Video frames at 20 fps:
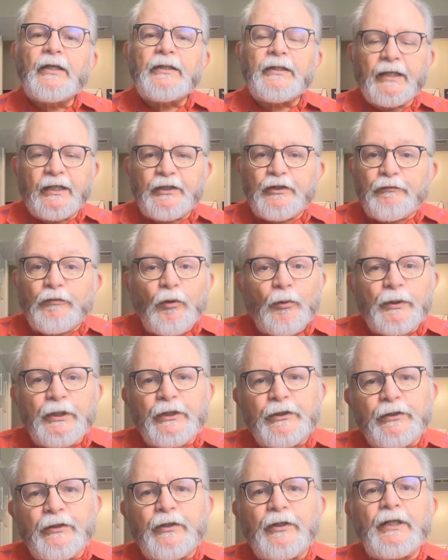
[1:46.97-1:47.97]
then you've already
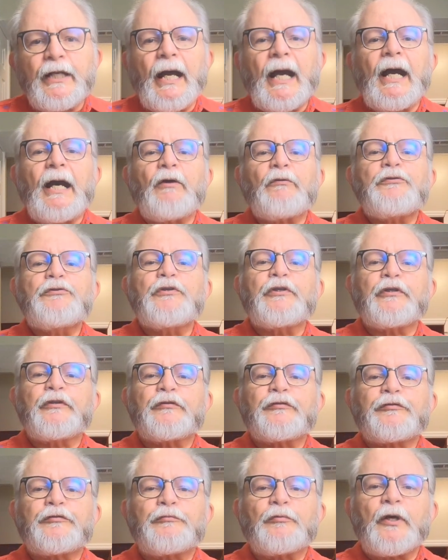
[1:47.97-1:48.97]
learned how to
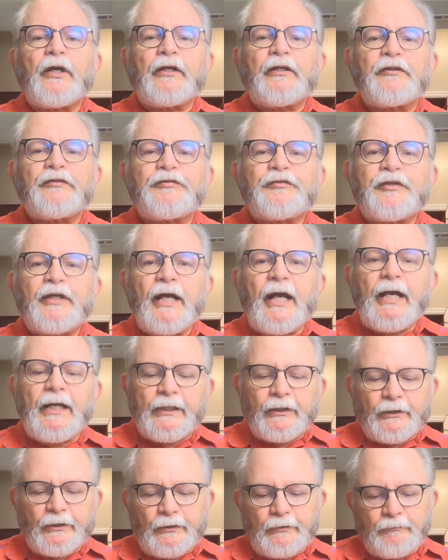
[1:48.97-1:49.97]
construct a
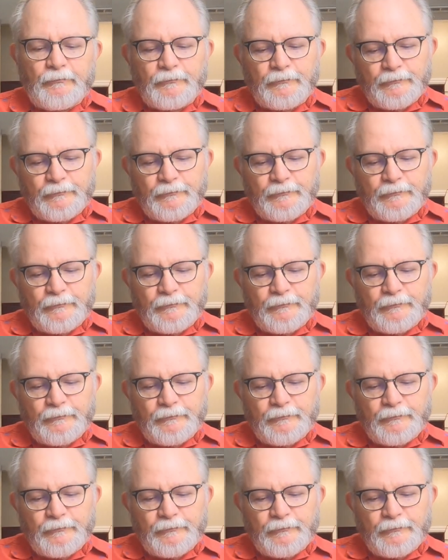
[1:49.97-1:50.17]
scale